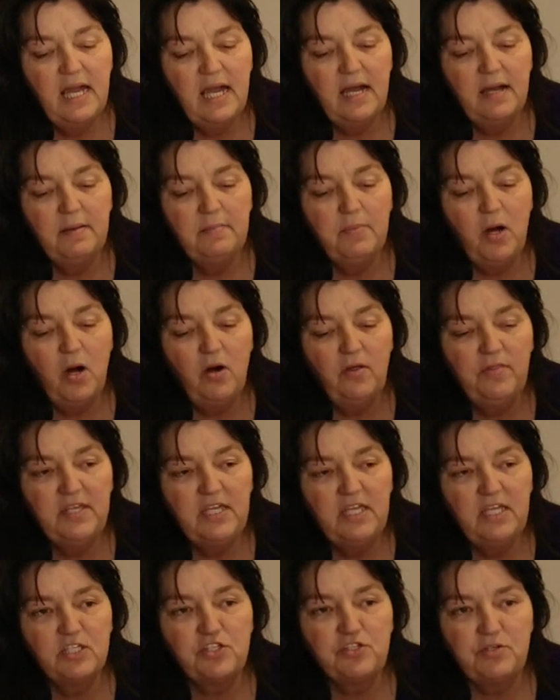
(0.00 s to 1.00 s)
On
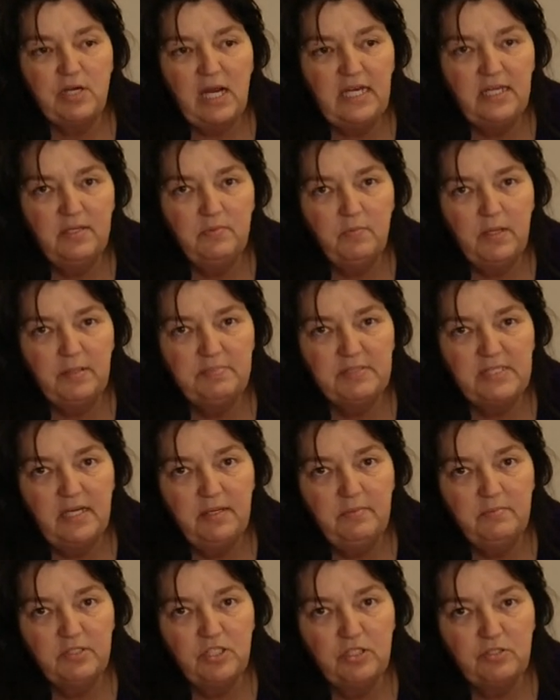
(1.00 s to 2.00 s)
the Australian
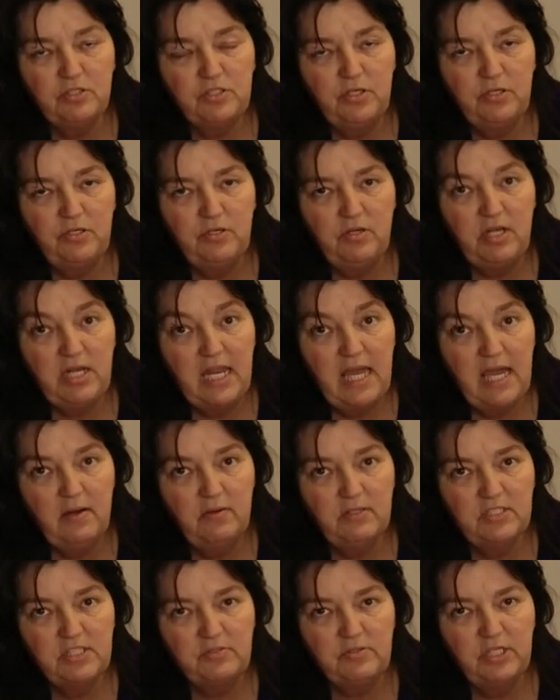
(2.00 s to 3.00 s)
website, which I'll show you now,
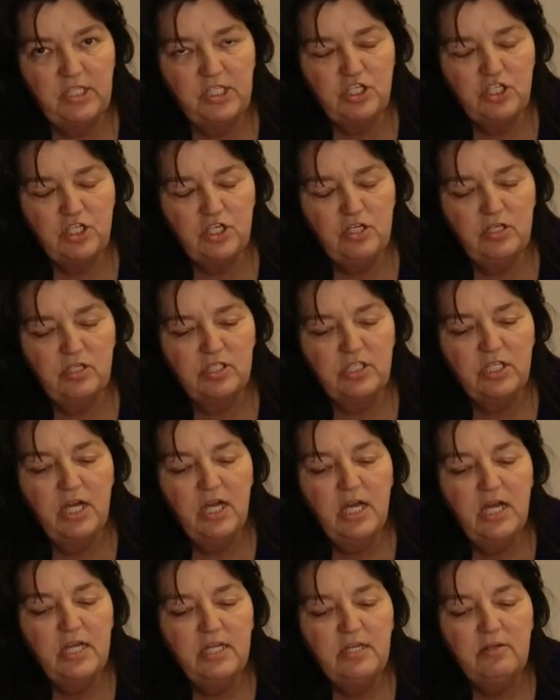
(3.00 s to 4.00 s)
a screenshot,
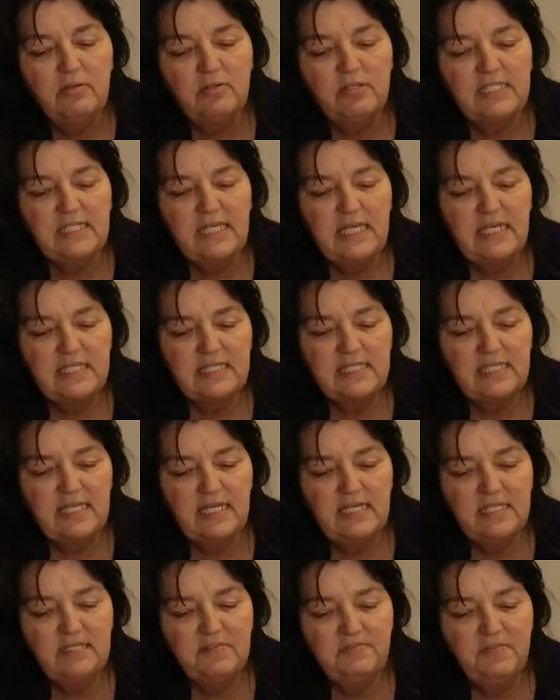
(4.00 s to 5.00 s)
you'll see it
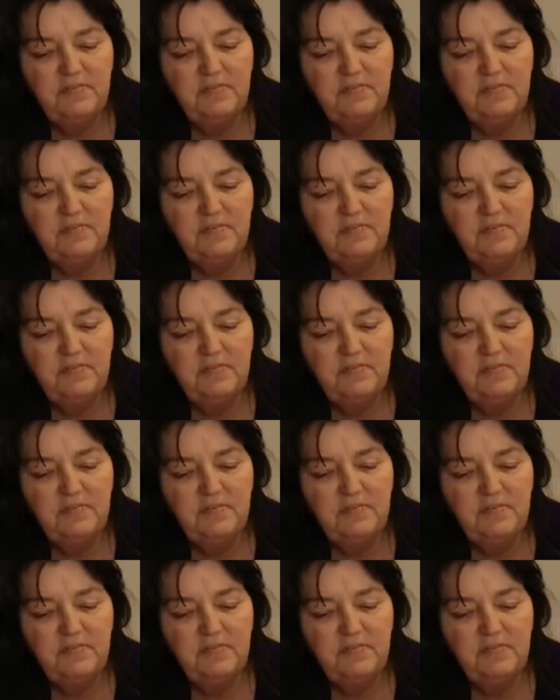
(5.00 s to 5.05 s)
says